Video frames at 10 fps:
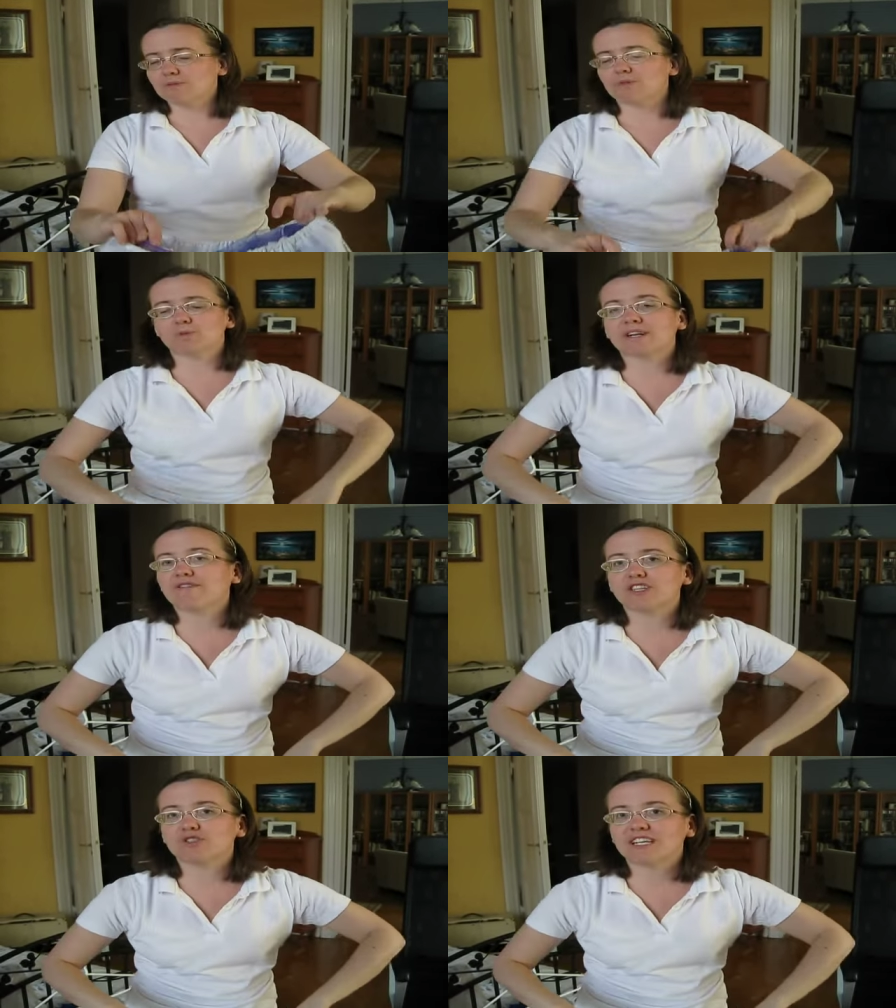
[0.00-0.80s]
was one
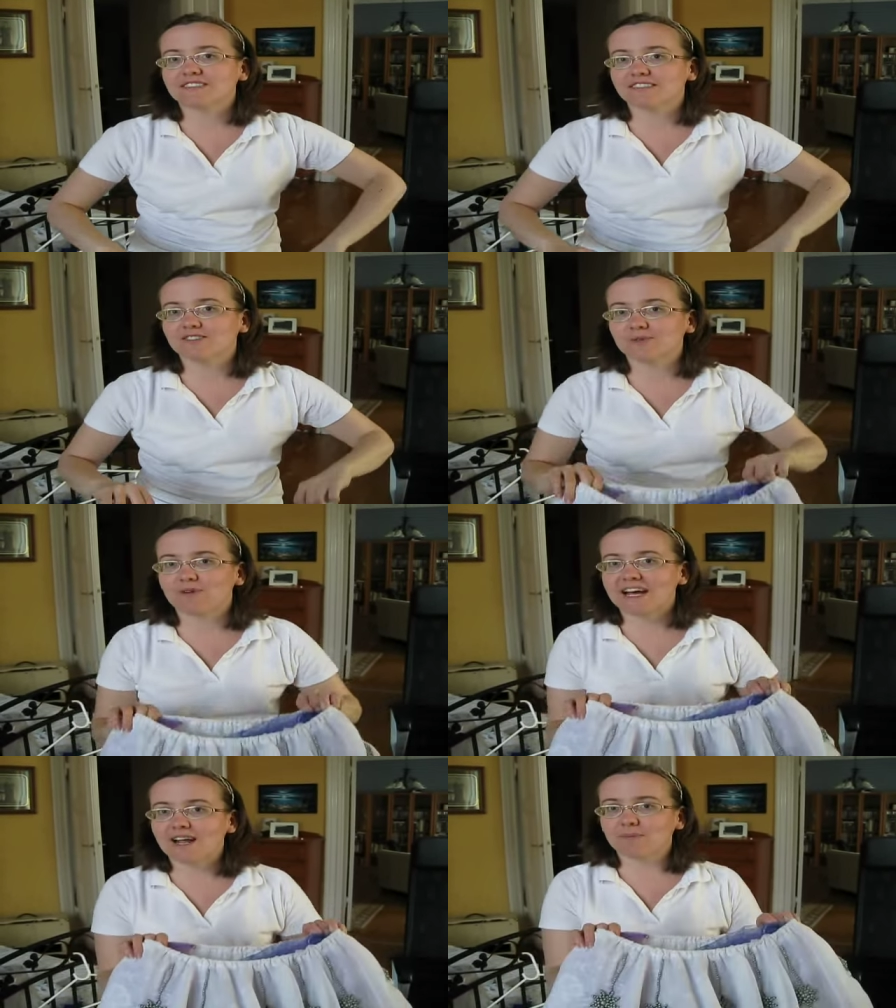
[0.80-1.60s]
of the dressers who
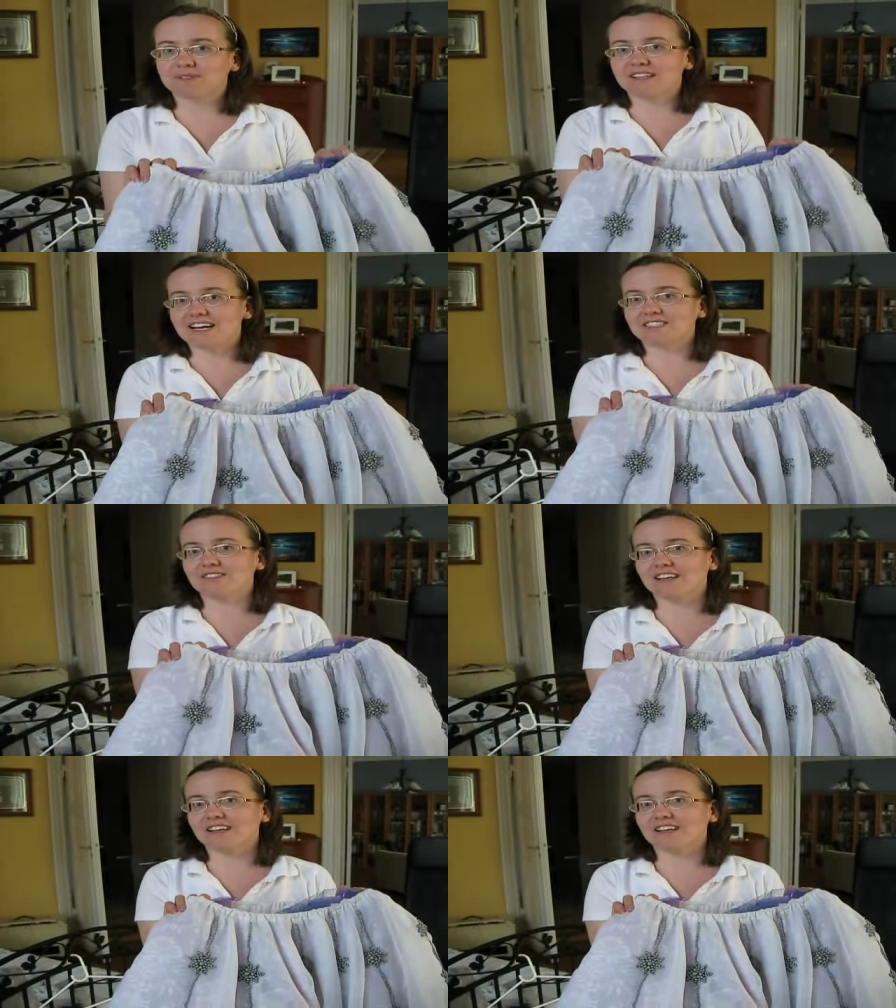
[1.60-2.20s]
ran upstairs to